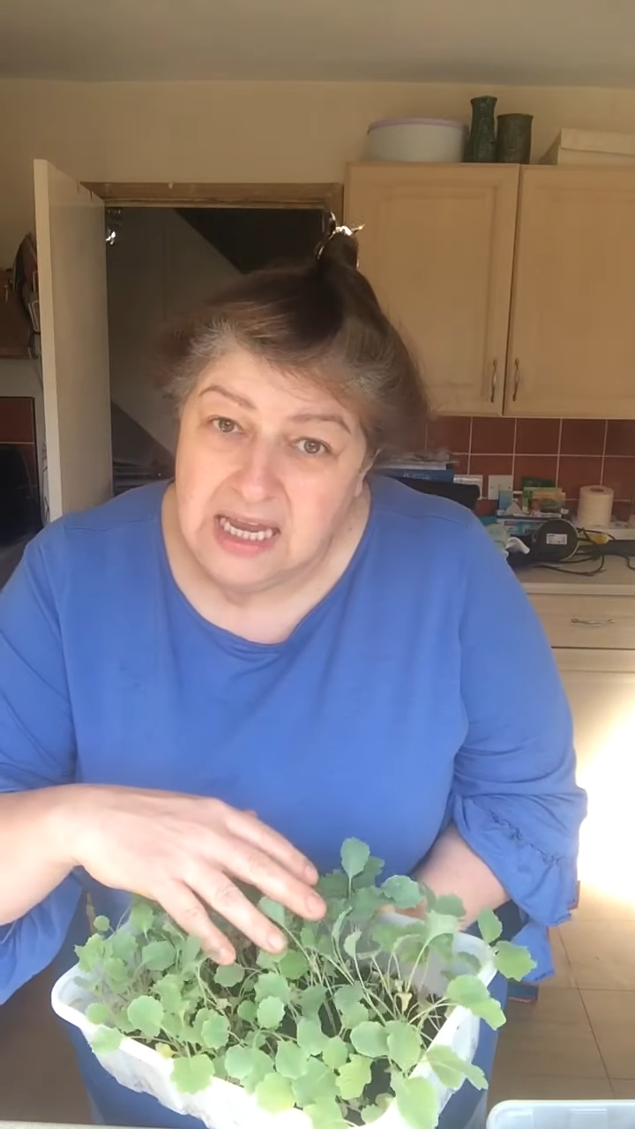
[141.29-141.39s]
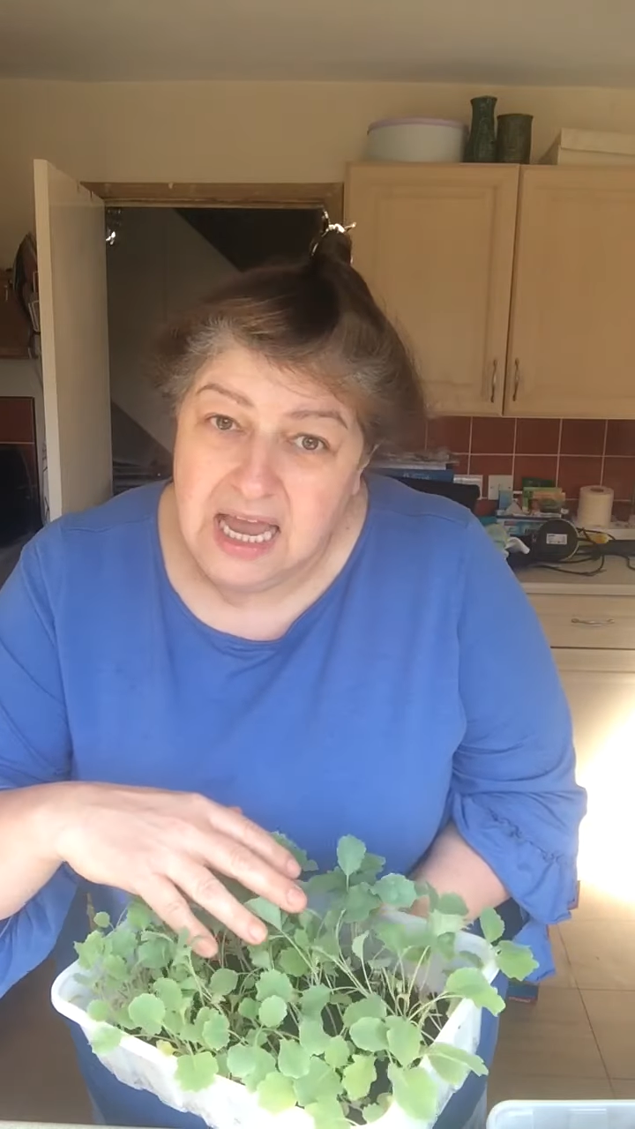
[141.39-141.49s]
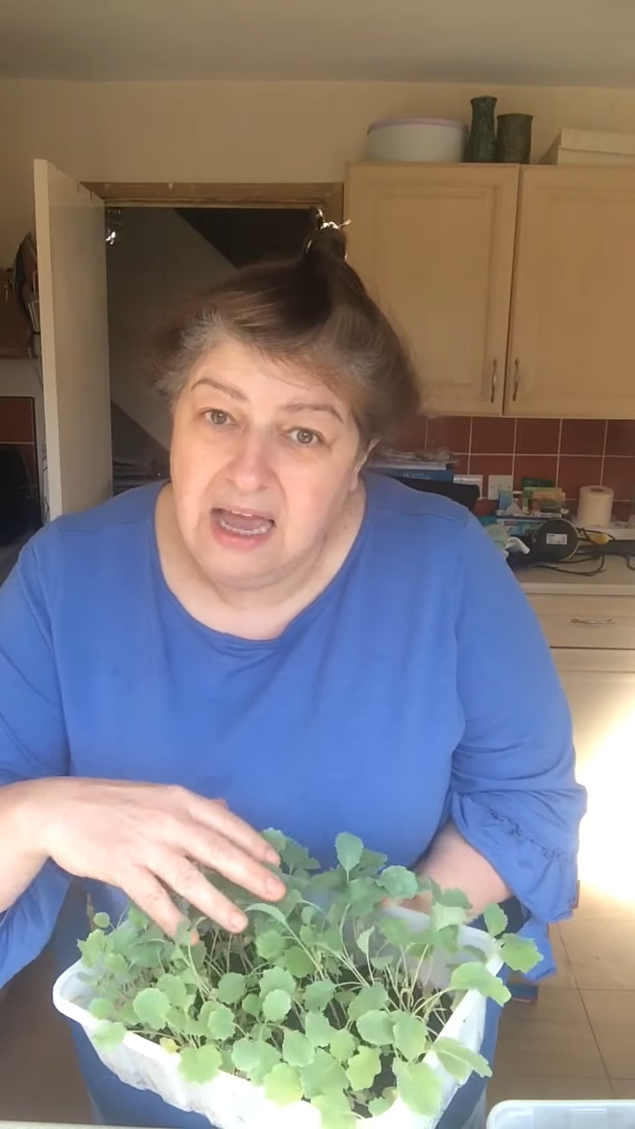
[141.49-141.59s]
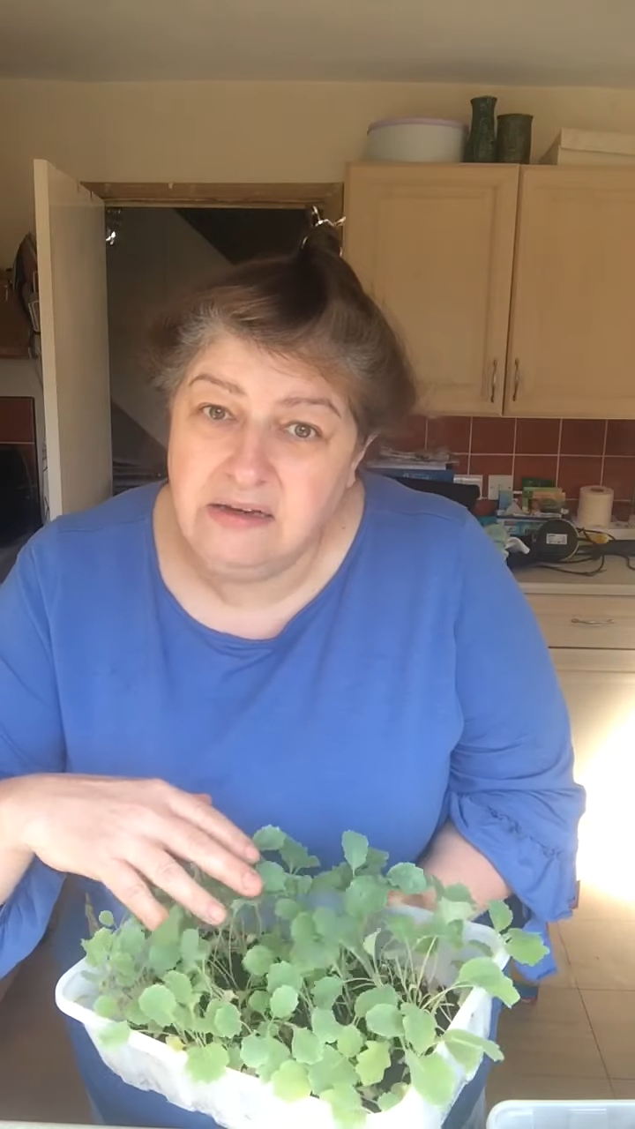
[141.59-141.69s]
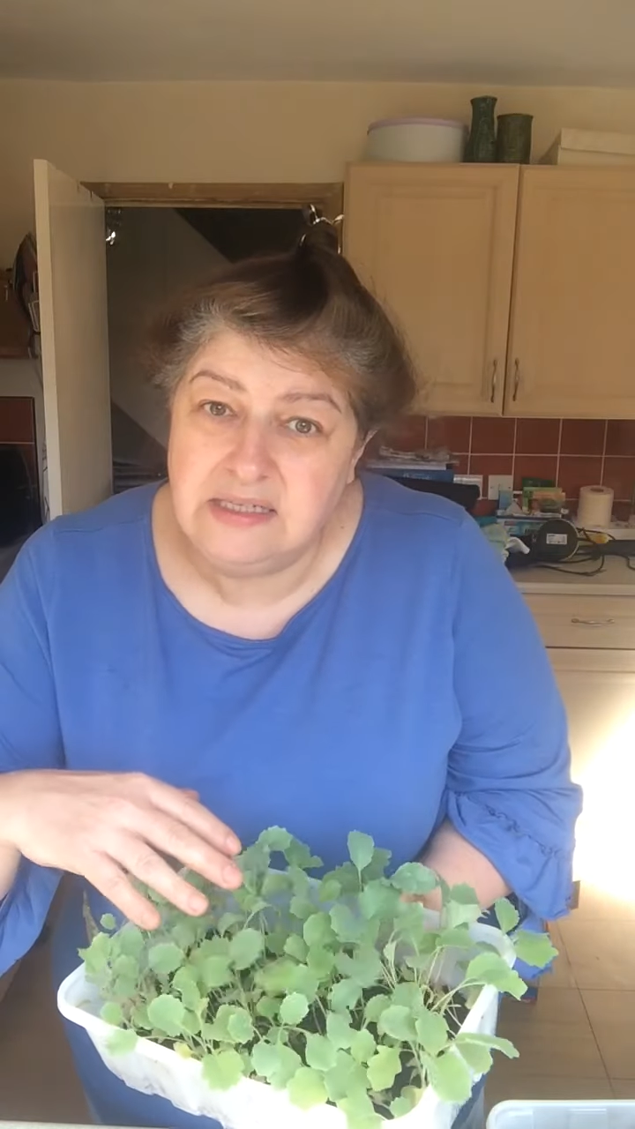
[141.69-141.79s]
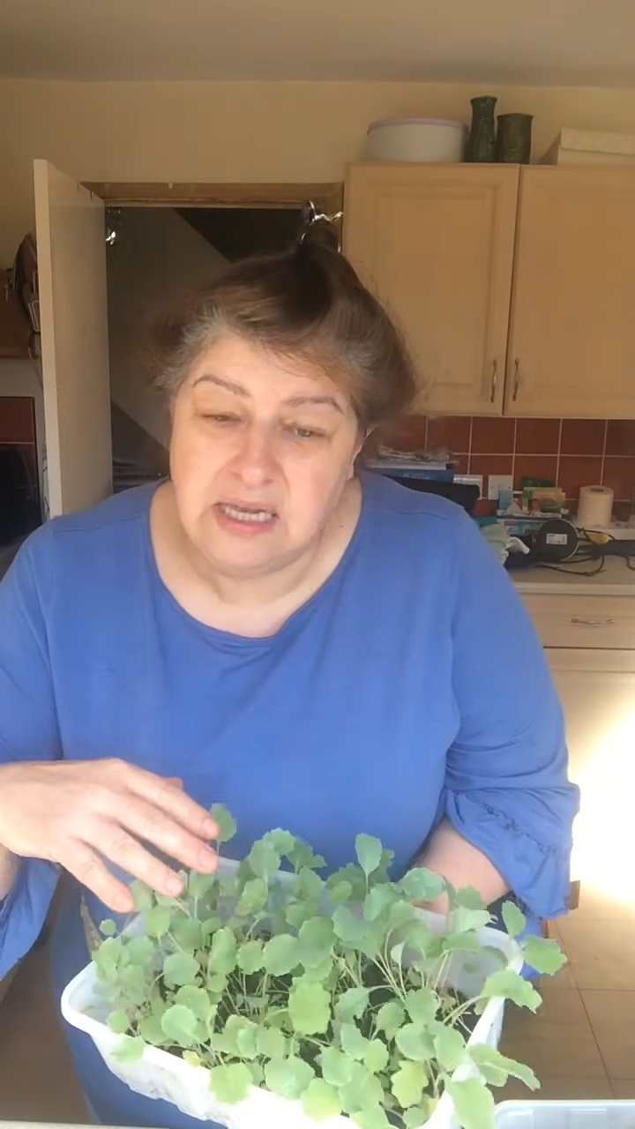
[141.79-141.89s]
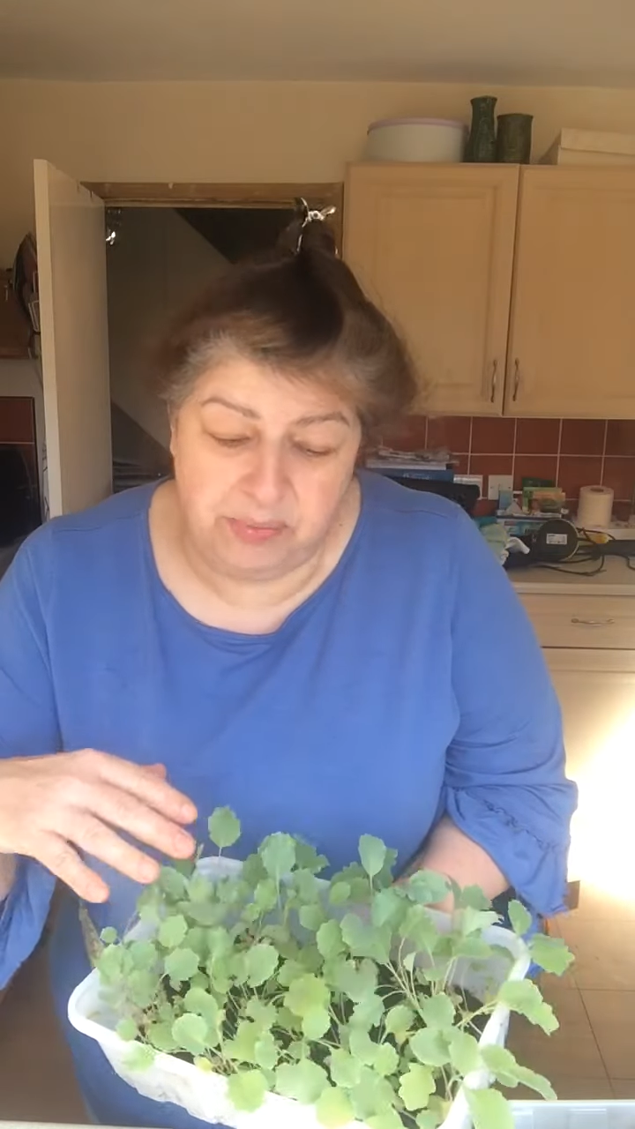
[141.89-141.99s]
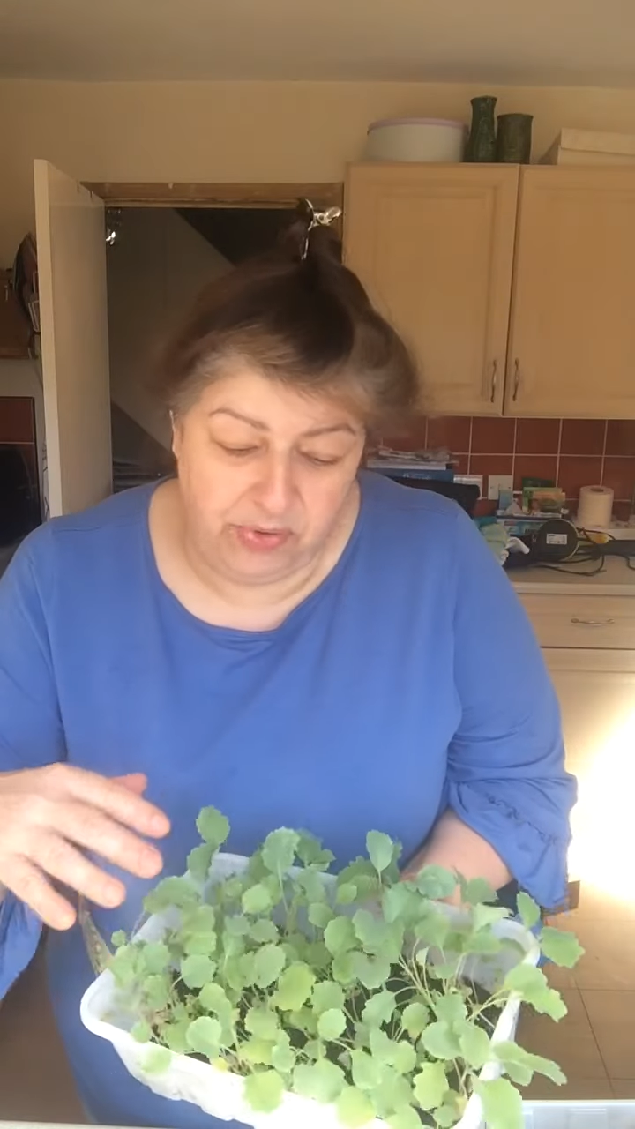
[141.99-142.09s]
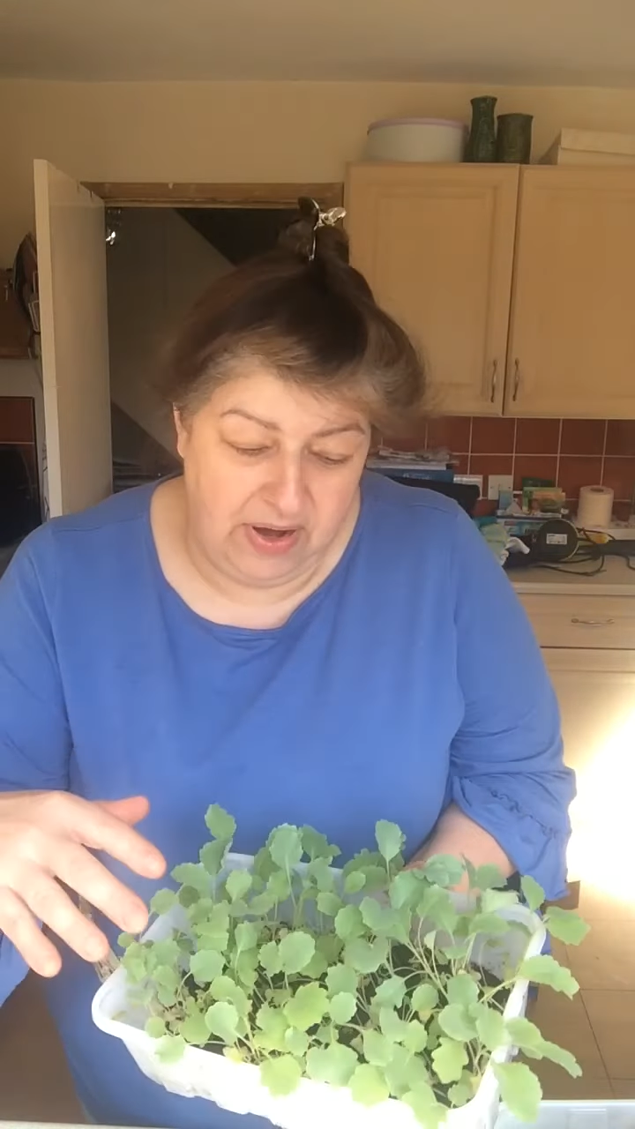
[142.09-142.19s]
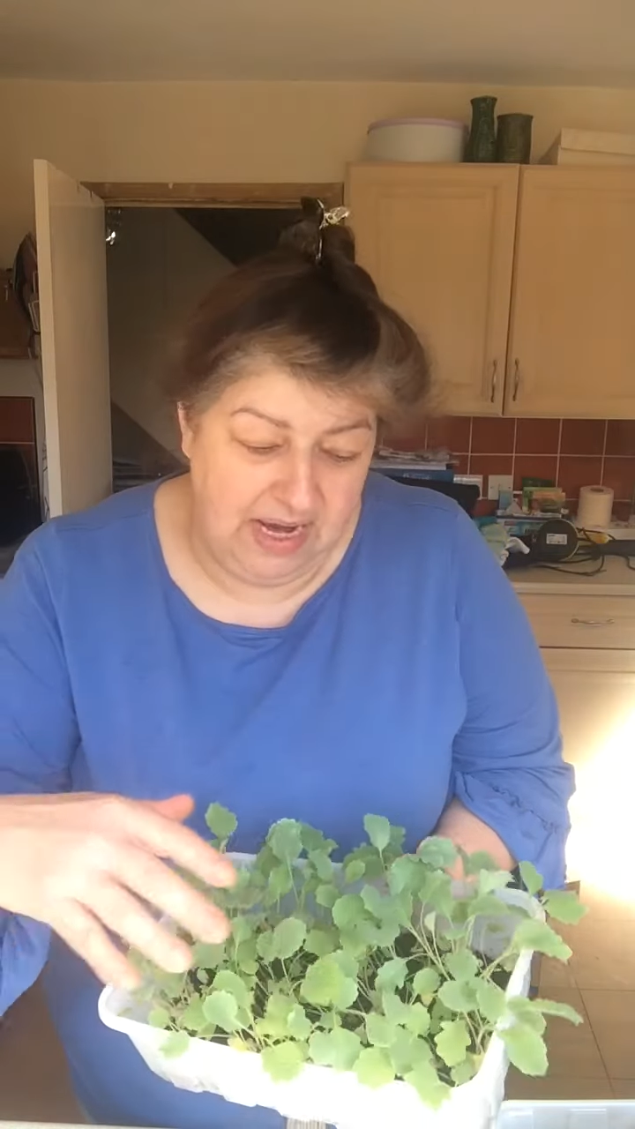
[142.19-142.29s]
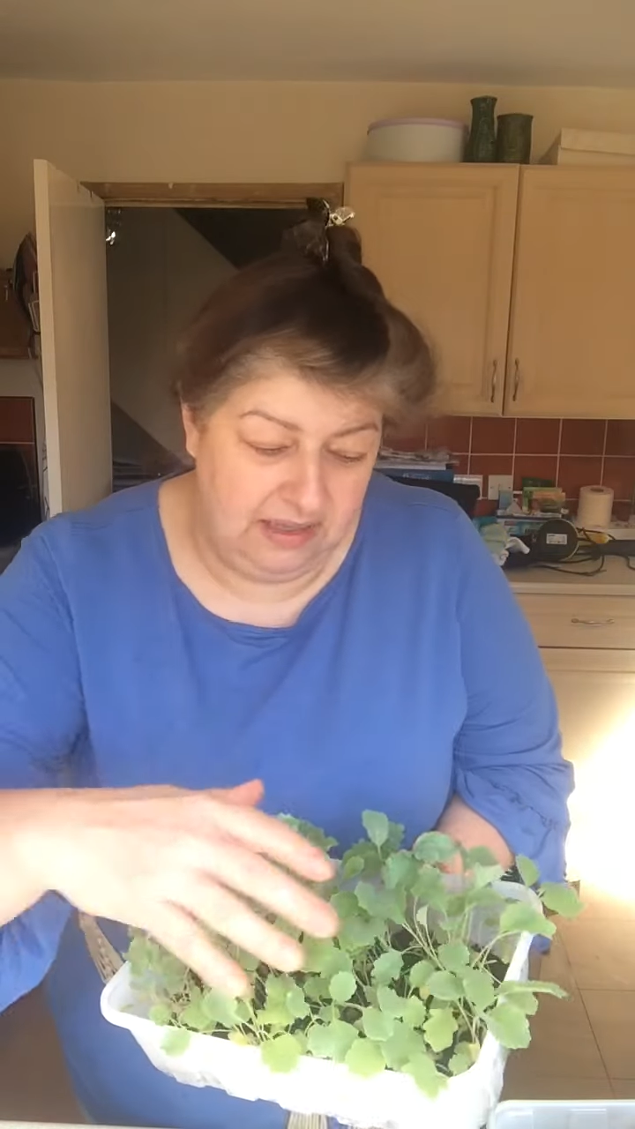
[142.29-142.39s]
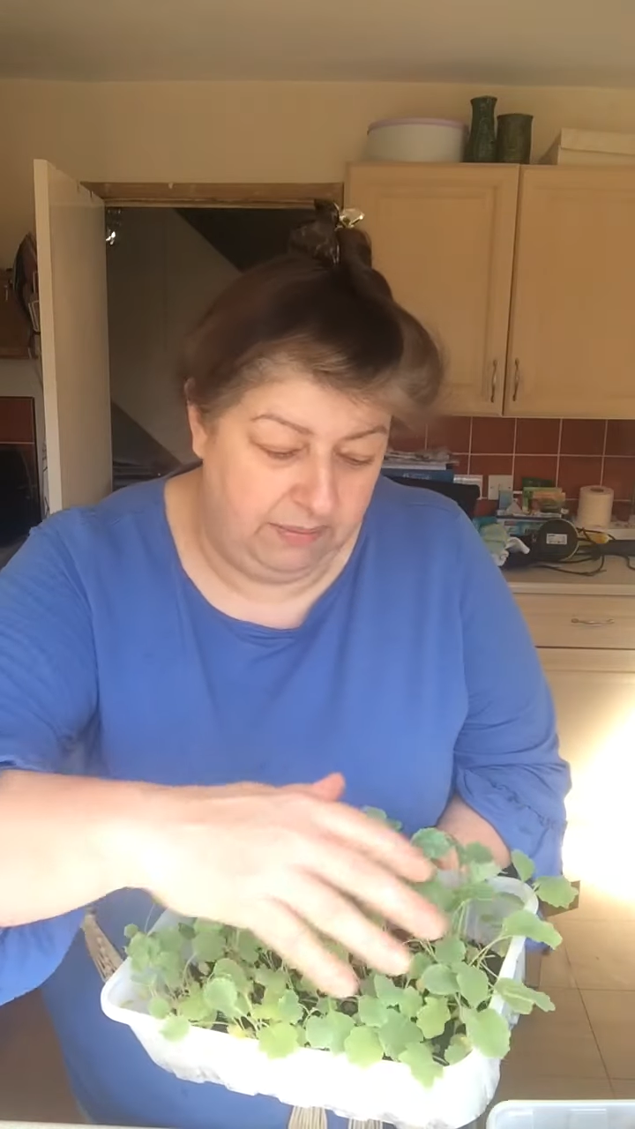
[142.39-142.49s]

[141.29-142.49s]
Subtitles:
how to separate